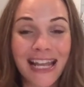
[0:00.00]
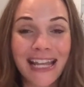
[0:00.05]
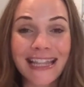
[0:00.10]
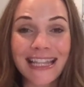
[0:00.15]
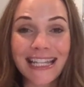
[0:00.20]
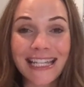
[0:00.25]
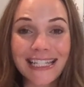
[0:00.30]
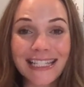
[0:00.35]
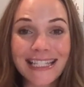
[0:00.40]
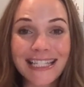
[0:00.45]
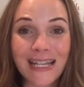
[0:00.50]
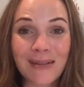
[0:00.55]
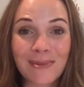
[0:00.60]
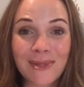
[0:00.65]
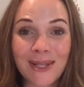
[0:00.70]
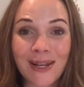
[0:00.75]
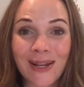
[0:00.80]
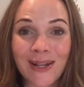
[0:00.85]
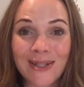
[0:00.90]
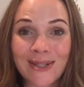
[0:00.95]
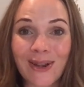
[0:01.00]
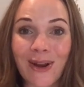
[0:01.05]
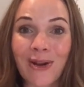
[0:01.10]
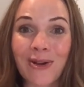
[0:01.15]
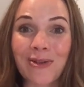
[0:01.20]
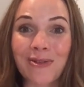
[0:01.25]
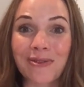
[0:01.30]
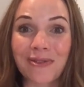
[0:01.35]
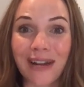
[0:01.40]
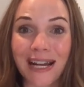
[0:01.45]
These name songs are
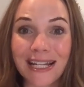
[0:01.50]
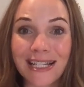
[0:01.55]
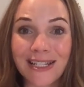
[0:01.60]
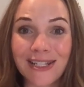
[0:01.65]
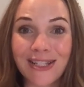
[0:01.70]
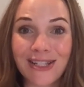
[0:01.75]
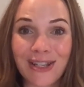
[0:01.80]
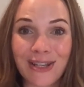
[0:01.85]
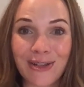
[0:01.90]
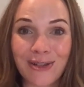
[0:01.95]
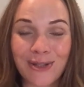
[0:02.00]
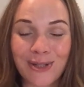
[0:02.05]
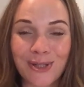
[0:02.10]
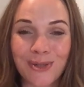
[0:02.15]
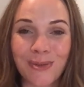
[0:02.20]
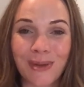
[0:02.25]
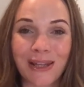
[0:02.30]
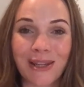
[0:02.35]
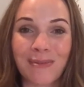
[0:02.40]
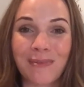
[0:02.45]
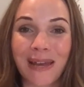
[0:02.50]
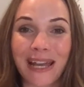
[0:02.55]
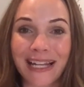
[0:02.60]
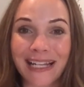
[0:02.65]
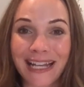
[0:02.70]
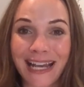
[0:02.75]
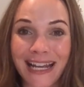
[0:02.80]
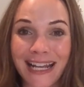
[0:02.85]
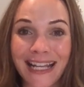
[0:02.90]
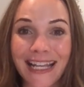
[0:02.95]
great to use with
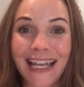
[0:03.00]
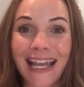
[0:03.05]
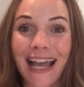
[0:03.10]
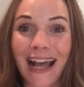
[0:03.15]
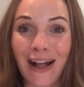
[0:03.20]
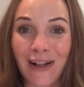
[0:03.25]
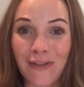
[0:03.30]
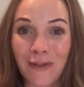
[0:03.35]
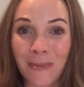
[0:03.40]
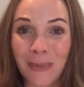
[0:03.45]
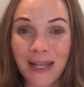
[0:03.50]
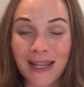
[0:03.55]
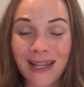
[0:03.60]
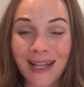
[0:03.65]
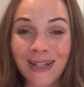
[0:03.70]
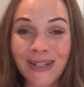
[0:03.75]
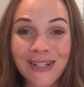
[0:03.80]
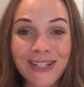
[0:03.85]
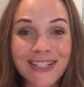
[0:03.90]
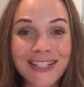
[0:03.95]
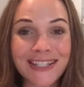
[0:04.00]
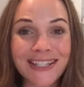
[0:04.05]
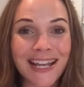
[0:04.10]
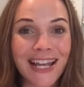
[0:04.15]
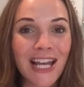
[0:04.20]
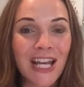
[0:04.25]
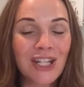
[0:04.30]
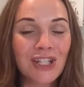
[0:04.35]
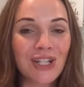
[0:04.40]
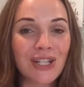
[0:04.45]
magnetic alphabet letters.
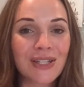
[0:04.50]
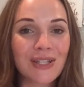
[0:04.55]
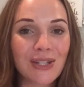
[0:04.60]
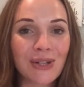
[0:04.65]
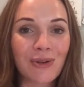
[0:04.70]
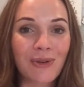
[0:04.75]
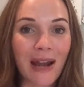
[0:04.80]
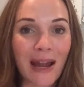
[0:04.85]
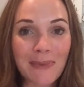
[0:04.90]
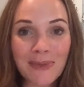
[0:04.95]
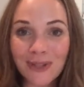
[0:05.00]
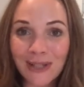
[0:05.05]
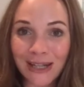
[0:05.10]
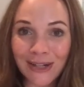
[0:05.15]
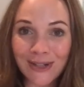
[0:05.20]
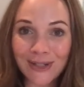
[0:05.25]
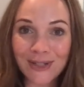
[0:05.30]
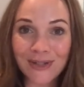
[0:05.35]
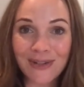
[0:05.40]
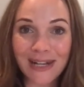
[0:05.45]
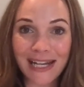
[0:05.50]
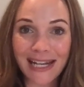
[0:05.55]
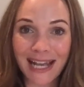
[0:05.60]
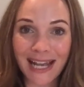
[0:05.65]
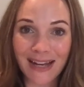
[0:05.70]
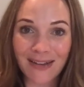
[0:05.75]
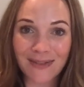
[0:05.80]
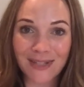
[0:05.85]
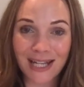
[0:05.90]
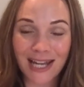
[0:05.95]
Just grab the letters you need
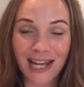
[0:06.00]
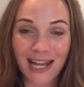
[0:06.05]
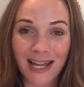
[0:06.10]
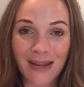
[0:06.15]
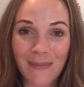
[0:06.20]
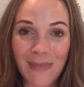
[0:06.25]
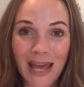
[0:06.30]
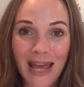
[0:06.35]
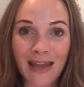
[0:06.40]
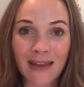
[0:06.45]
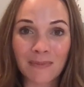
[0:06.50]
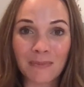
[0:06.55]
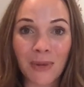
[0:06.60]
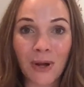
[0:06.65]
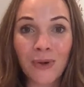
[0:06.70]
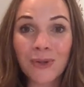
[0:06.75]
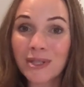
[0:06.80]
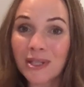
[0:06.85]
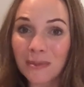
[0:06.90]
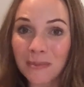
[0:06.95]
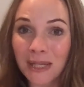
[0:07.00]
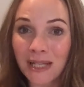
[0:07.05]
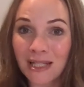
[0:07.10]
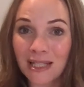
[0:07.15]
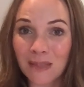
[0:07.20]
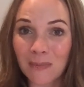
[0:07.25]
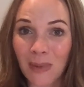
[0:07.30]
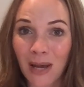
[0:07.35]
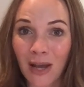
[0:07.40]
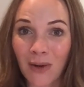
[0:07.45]
ahead of time and post them in a
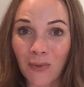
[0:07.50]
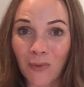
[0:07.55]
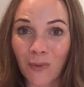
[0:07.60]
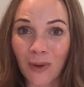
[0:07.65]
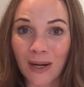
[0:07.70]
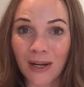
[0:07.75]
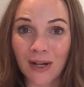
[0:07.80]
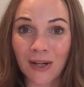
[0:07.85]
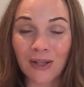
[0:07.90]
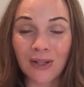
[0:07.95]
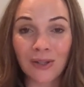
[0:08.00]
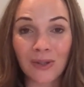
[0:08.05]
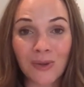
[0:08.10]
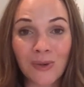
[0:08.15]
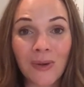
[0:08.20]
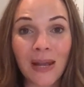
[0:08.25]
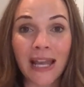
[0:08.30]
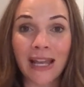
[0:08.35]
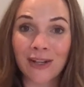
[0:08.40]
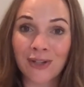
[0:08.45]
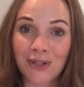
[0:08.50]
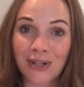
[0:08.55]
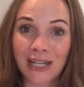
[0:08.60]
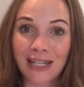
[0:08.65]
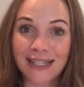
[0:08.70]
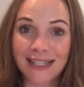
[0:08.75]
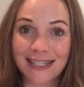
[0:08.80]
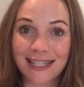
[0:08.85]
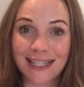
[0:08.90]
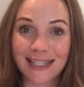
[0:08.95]
spot where you and your
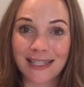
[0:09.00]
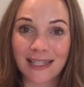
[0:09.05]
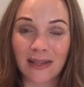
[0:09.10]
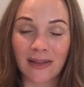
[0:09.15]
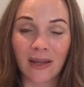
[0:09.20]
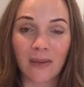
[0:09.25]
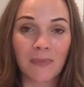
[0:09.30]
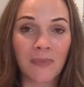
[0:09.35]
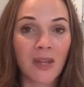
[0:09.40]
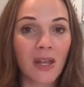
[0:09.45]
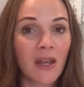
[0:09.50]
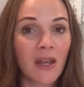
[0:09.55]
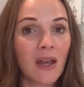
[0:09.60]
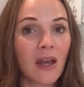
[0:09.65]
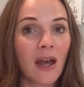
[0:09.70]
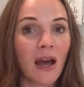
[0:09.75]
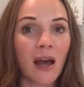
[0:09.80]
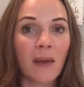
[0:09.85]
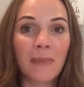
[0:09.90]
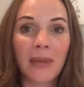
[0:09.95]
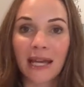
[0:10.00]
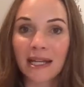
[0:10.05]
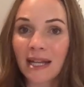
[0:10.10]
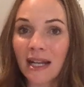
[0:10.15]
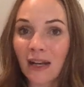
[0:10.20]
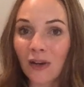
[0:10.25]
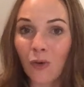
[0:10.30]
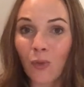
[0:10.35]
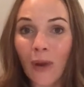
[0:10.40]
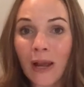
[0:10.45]
kids can see them. A
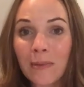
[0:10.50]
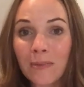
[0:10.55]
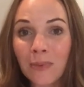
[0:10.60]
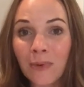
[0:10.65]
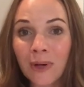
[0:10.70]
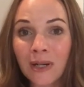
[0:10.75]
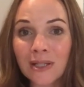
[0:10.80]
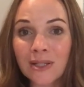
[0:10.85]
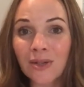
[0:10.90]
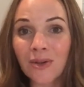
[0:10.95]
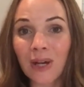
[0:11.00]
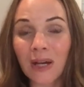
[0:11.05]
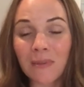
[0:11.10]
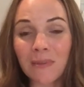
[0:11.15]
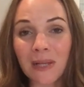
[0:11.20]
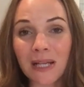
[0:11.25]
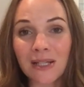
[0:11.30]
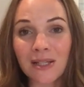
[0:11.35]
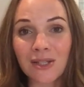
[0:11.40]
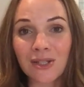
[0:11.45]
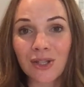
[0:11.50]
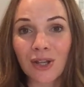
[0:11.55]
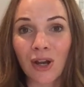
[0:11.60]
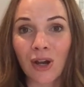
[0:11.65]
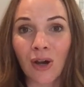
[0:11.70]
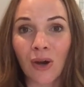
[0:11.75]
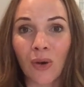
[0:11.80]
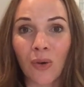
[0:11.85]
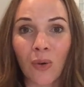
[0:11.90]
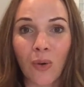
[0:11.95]
magnetic whiteboard is a great place to
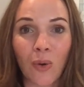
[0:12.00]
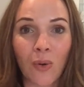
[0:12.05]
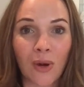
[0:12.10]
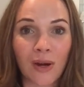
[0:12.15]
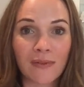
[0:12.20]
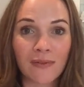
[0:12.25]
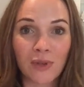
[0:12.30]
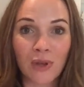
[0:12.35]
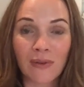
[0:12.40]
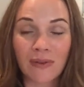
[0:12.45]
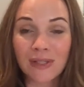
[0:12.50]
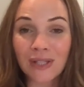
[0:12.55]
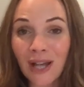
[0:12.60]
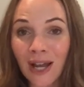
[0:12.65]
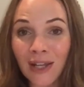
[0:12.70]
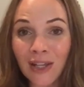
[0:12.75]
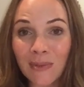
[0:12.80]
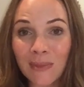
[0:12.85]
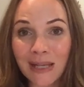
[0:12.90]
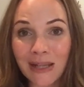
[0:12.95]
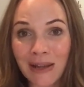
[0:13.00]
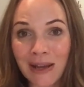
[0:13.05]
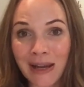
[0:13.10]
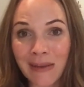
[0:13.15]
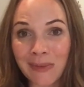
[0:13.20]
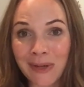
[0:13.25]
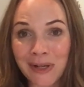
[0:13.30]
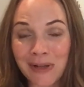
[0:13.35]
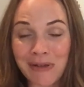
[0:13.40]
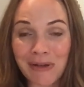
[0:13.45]
go, or if you have a document
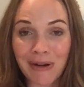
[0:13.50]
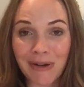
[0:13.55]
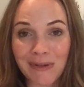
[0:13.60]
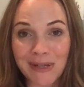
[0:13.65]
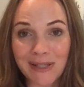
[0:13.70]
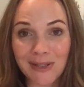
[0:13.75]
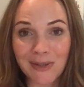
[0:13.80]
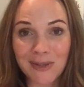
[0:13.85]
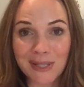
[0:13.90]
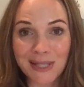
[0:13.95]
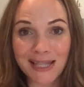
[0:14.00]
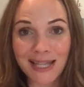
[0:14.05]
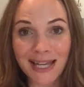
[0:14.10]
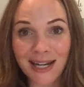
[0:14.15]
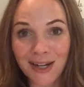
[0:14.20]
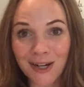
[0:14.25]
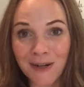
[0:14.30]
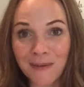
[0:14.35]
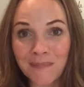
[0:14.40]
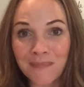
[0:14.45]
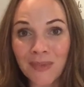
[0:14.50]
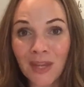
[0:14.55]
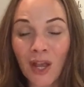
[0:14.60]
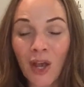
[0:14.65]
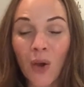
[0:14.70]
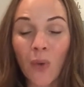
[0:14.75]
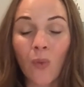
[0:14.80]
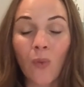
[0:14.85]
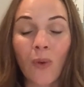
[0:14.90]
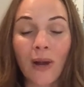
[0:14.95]
camera, you can always use it there.
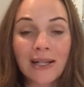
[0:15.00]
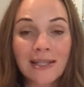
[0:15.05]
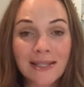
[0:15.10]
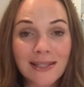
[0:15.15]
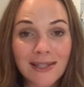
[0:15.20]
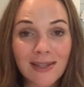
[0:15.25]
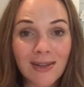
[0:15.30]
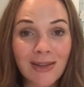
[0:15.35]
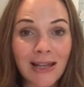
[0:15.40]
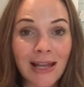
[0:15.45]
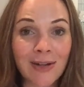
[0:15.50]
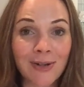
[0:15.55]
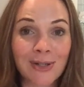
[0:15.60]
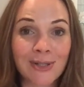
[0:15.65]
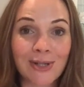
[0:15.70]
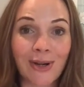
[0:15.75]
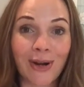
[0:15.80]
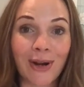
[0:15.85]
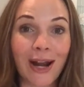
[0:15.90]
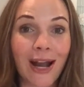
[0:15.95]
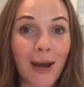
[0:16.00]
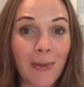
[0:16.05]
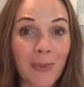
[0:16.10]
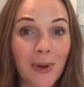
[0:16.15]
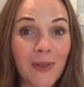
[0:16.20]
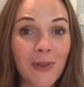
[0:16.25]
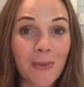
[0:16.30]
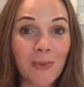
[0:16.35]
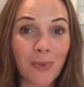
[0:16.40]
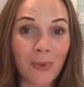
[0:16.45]
Once the letters are up
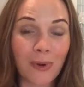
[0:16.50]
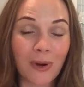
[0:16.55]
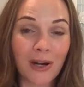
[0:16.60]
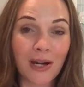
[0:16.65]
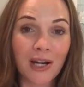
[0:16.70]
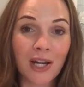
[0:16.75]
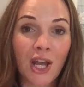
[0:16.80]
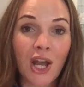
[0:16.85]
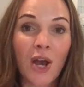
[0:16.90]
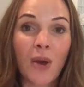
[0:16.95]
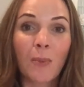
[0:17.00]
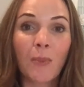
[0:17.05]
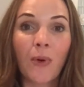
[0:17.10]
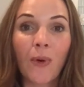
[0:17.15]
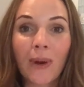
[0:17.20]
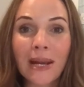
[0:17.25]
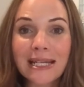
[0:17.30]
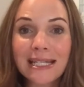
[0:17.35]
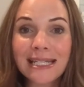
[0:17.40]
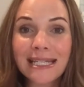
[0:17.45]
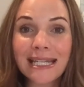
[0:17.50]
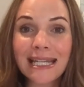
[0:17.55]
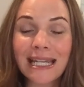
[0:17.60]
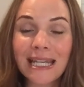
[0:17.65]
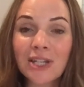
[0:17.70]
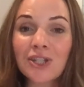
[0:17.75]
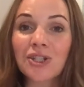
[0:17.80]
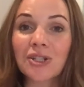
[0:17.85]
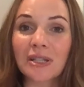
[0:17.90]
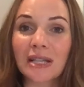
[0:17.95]
on the board, point to
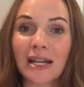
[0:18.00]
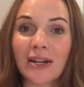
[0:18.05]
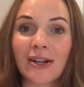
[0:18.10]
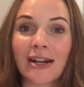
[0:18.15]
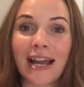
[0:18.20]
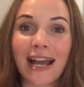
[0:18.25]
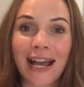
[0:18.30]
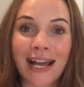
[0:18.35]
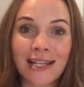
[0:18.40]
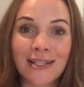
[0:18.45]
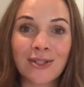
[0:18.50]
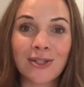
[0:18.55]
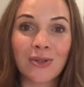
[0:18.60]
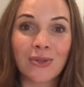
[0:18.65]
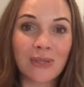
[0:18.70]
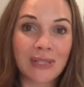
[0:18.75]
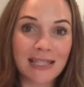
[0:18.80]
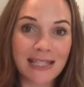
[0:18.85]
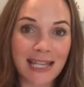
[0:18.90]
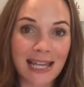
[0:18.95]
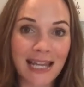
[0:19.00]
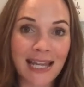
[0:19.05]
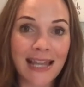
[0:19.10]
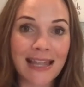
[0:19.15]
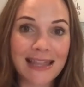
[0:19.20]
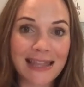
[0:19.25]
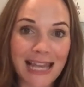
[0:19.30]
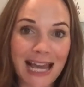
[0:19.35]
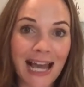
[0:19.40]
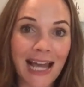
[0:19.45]
each letter as you sing
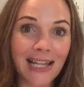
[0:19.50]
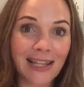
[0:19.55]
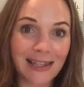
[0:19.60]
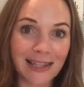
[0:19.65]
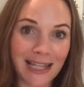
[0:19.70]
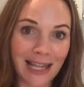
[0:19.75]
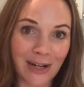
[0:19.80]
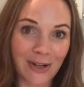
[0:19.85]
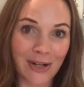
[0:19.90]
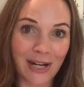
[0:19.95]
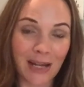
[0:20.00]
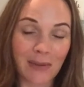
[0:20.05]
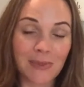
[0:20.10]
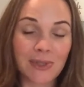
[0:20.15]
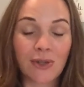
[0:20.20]
that letter name.